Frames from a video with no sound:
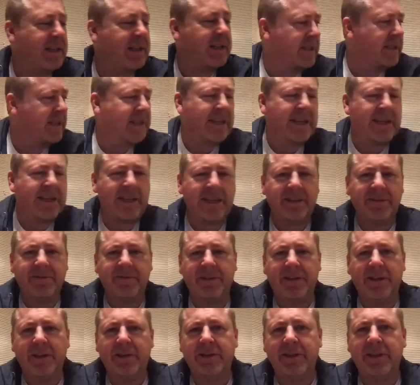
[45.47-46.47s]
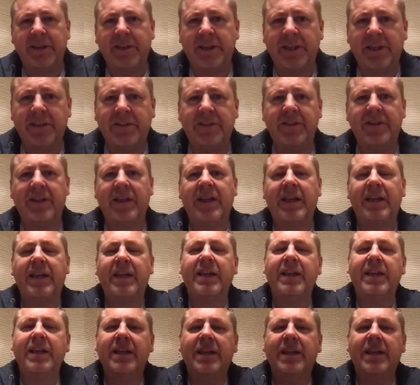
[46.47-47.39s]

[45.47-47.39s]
as I said in the video I did yesterday,